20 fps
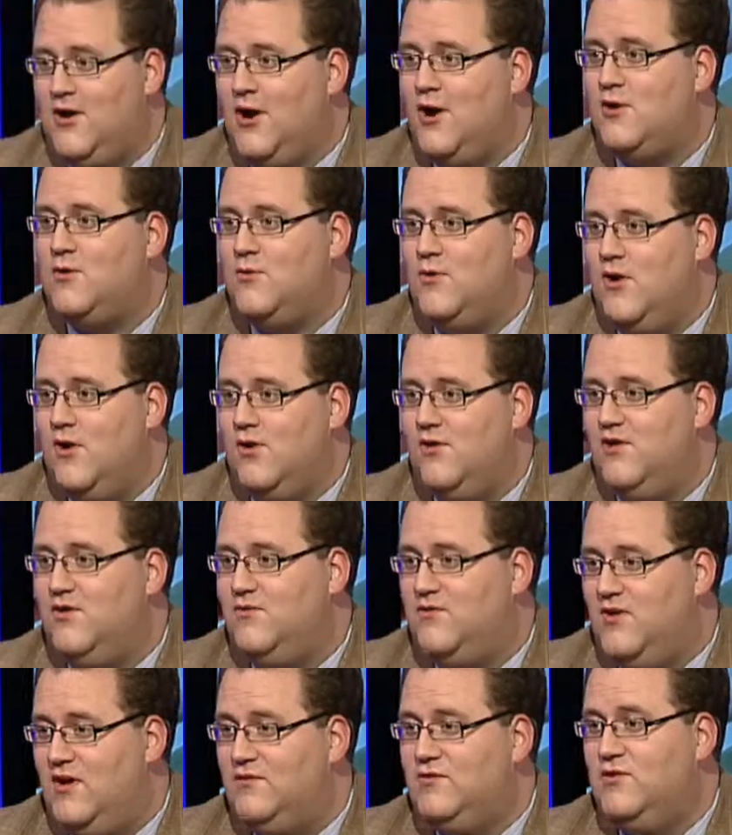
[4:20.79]
dark road
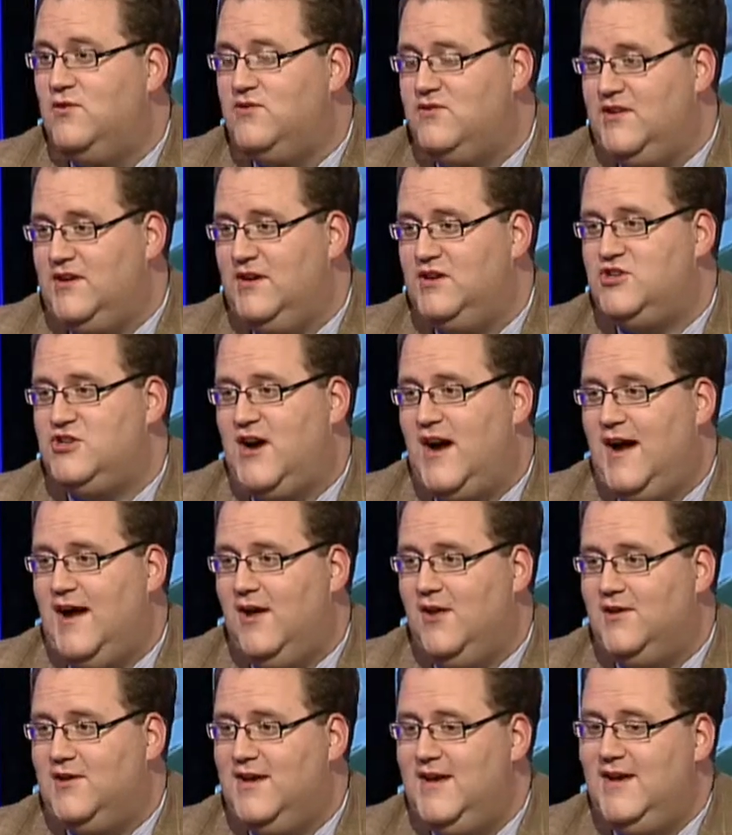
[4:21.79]
of losing a
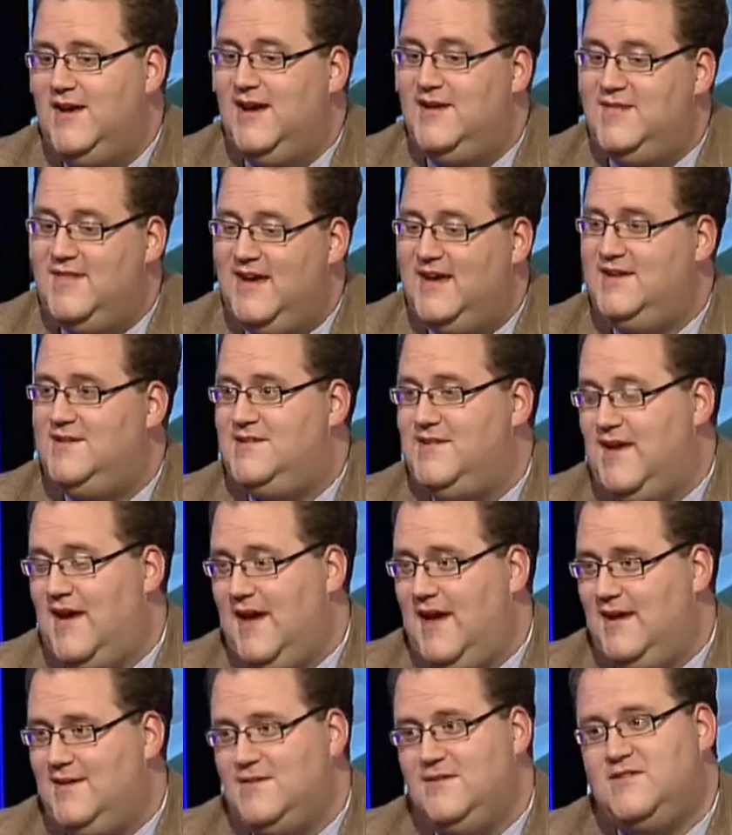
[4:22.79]
child, and they
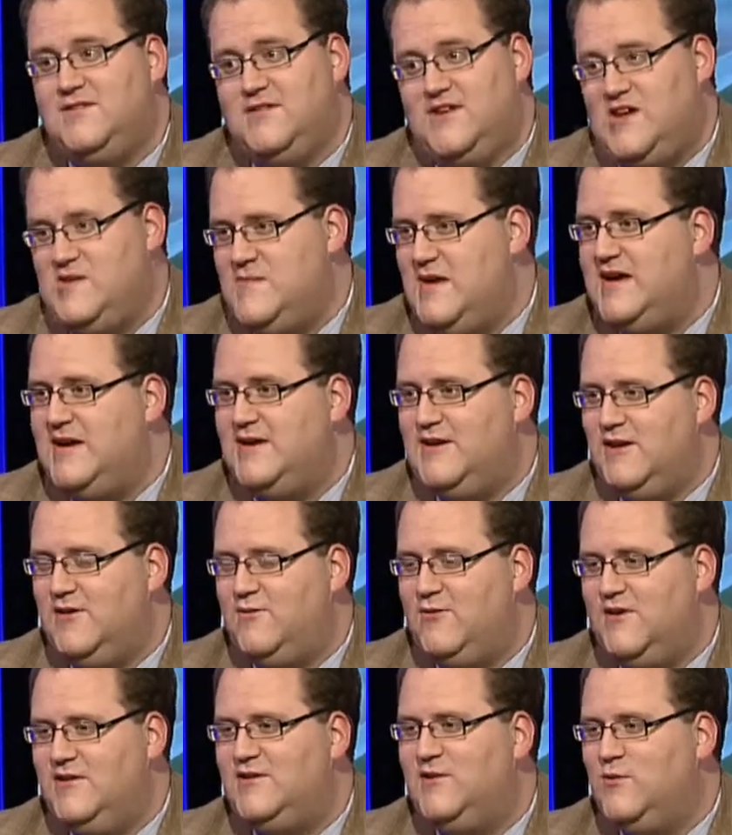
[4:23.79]
say, "This is going to make a
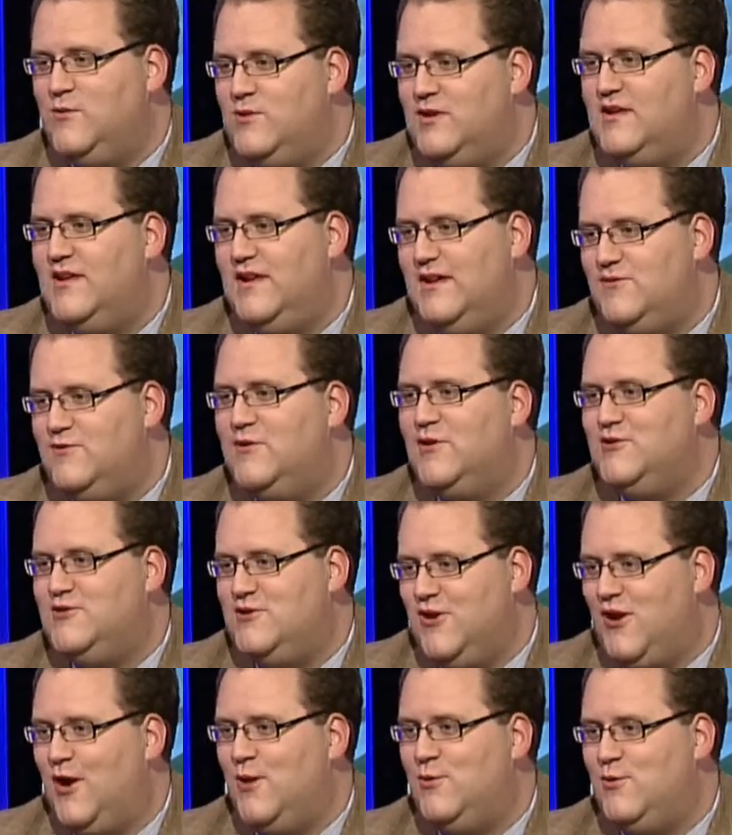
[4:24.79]
difference," it really
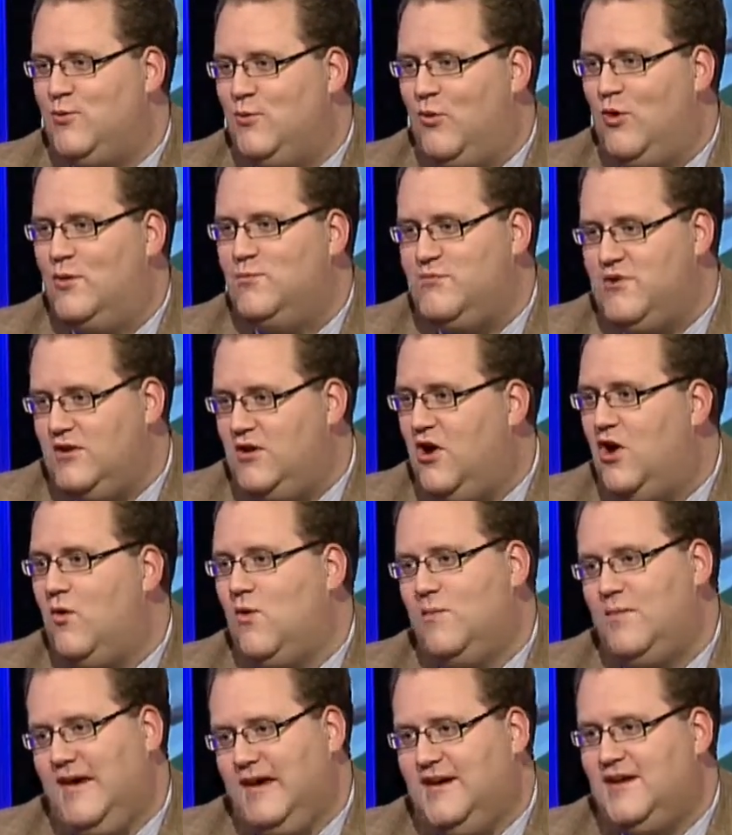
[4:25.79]
fills your heart with warmth.
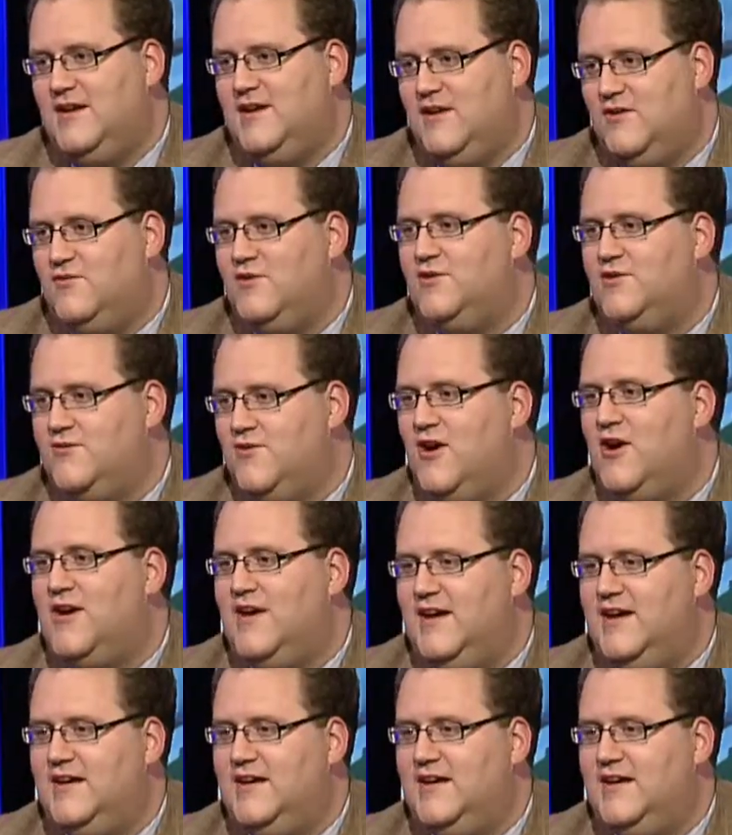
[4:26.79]
We're making a difference for our